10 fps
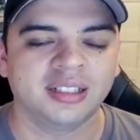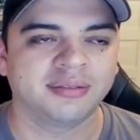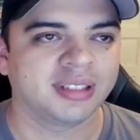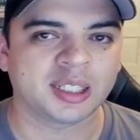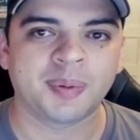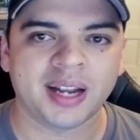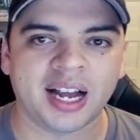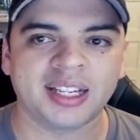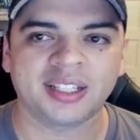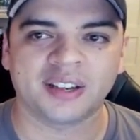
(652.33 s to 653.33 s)
Let's be
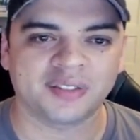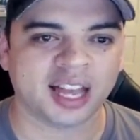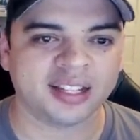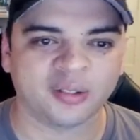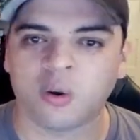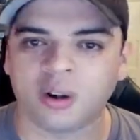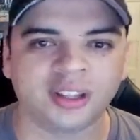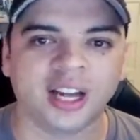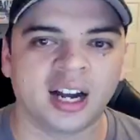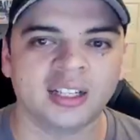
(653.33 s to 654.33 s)
honest, if that's all
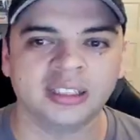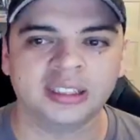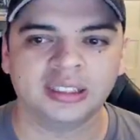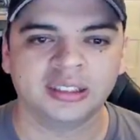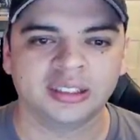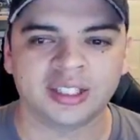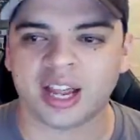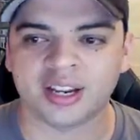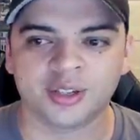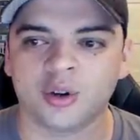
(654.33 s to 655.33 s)
done, and
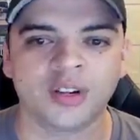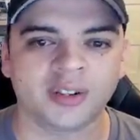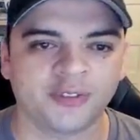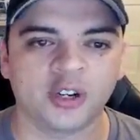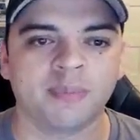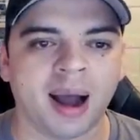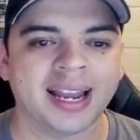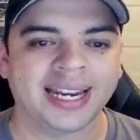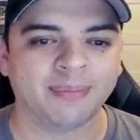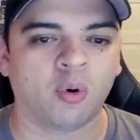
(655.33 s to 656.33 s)
there's no reason for you to buy
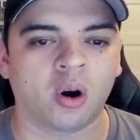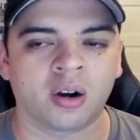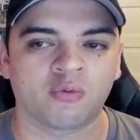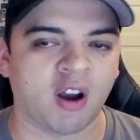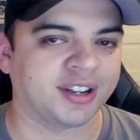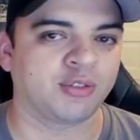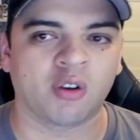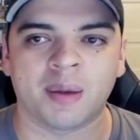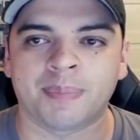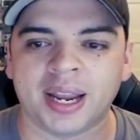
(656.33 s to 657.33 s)
any more Rising
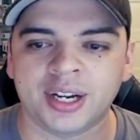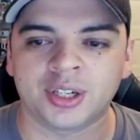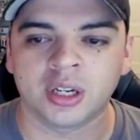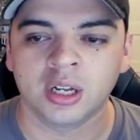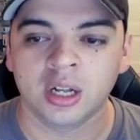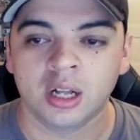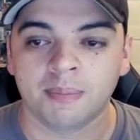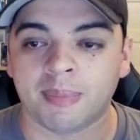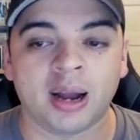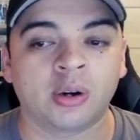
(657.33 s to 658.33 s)
Rampage,
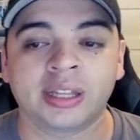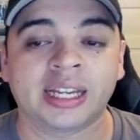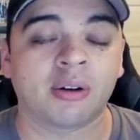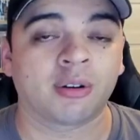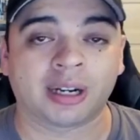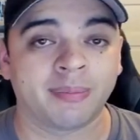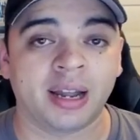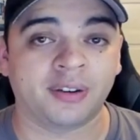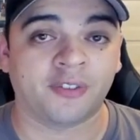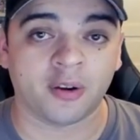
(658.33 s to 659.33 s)
my only thing I would
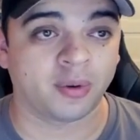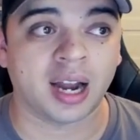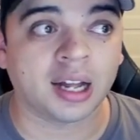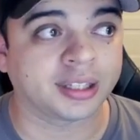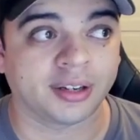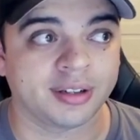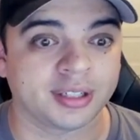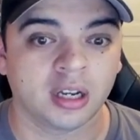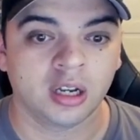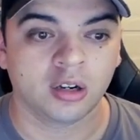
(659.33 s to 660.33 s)
recommend for everyone out there
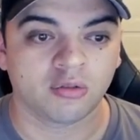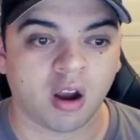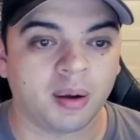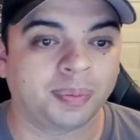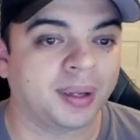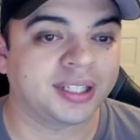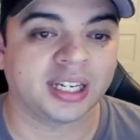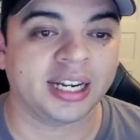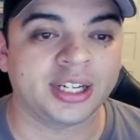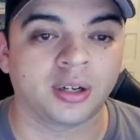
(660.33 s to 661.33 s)
is grab a place at
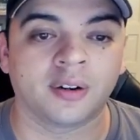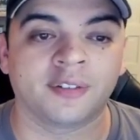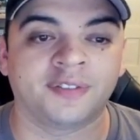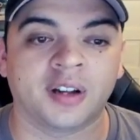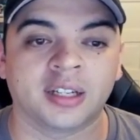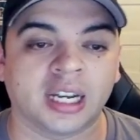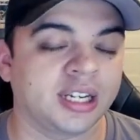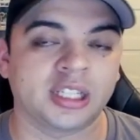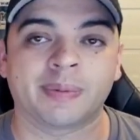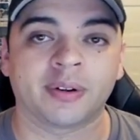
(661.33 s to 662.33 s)
each of the Tenyi
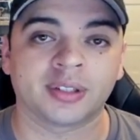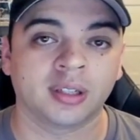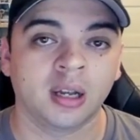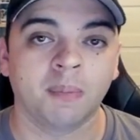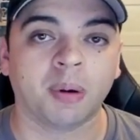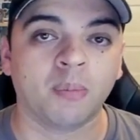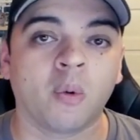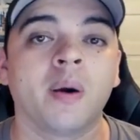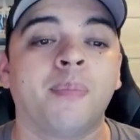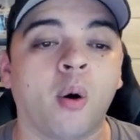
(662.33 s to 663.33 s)
Spirits. But
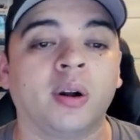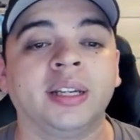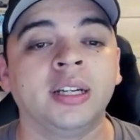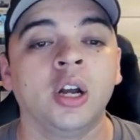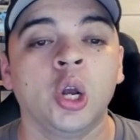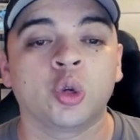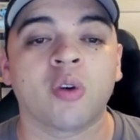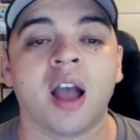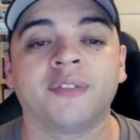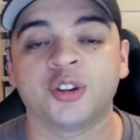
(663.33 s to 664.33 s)
more importantly,
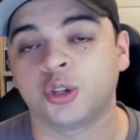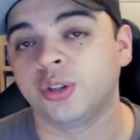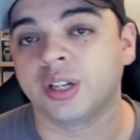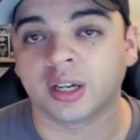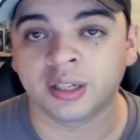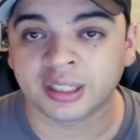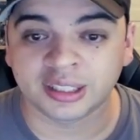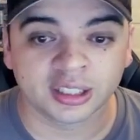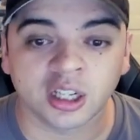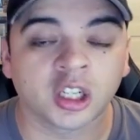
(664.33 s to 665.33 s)
grab Vishuda, because
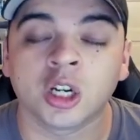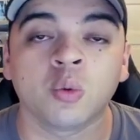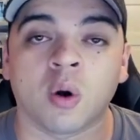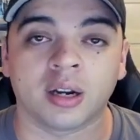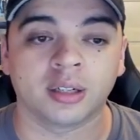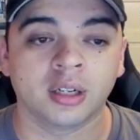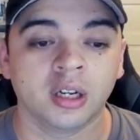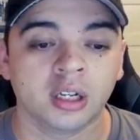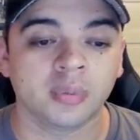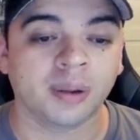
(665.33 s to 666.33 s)
it's a good one.
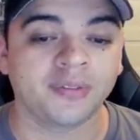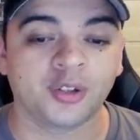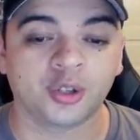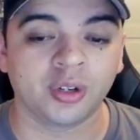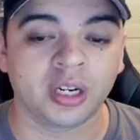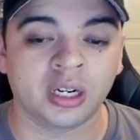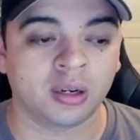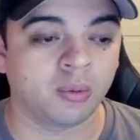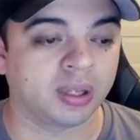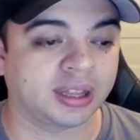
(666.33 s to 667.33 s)
You play
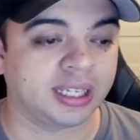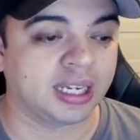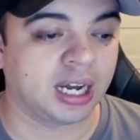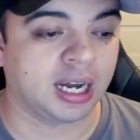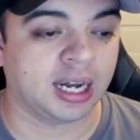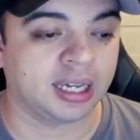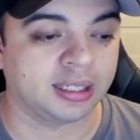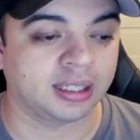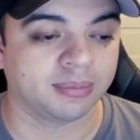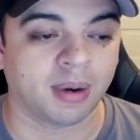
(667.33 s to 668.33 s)
Vishuda with the
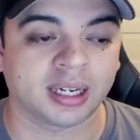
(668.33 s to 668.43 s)
Monk